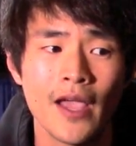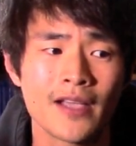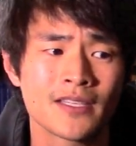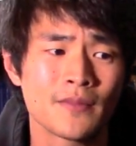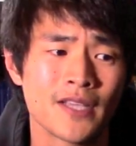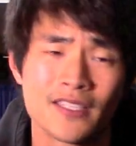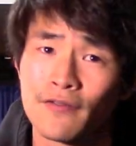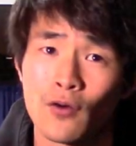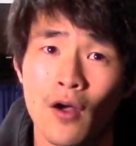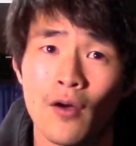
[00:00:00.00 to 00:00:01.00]
some sense
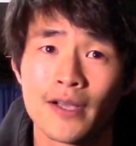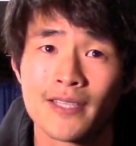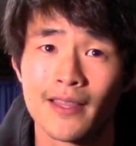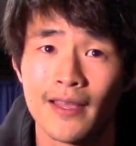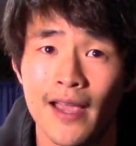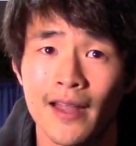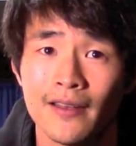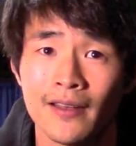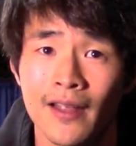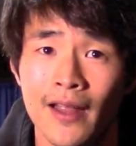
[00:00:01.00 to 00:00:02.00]
of heroics at the
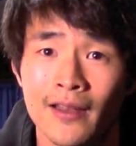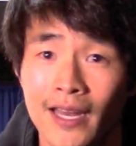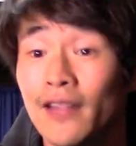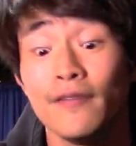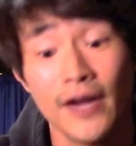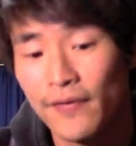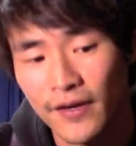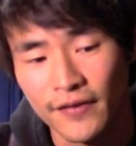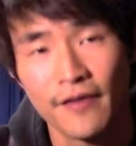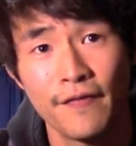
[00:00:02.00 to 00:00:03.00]
end. And even
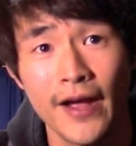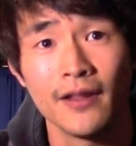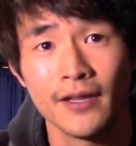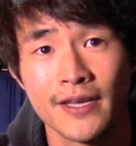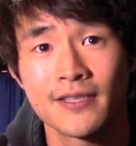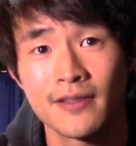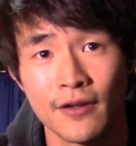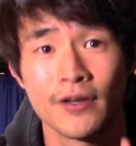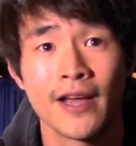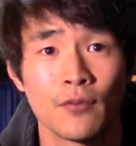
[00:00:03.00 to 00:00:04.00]
if they fail, at least
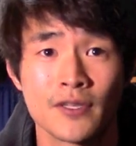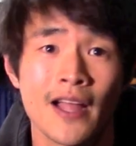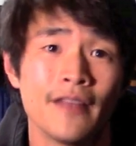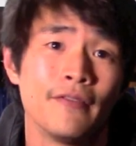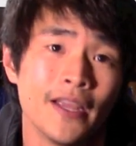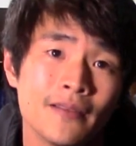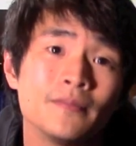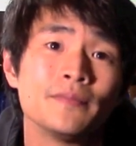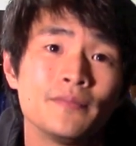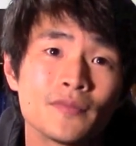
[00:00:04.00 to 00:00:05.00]
their death was not in vain.
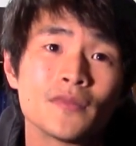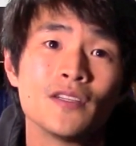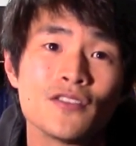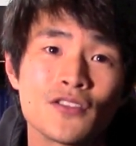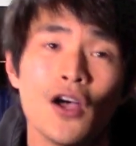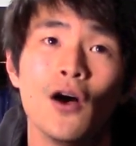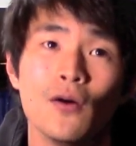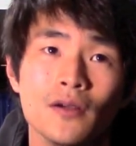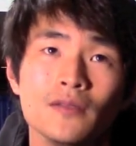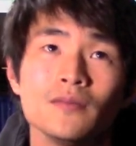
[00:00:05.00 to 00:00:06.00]

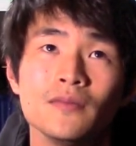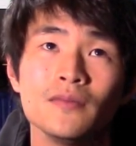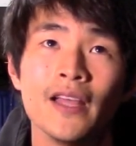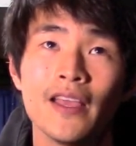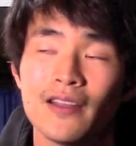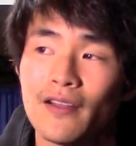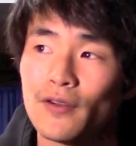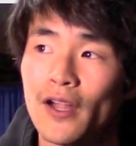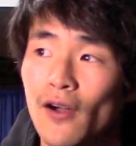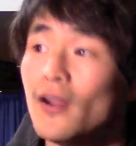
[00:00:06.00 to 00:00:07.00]
So, yeah, you
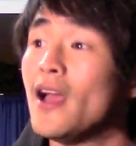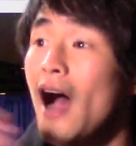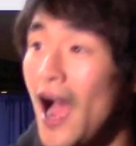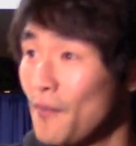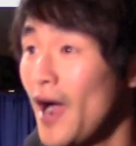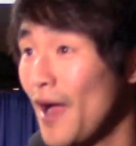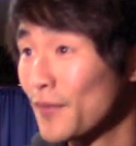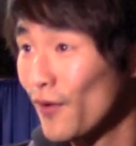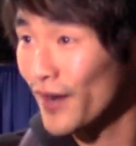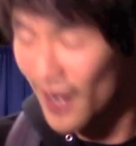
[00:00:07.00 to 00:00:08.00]
never know.
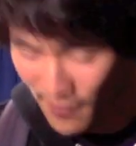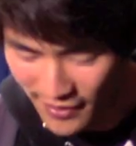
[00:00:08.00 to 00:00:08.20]
I'm going to come to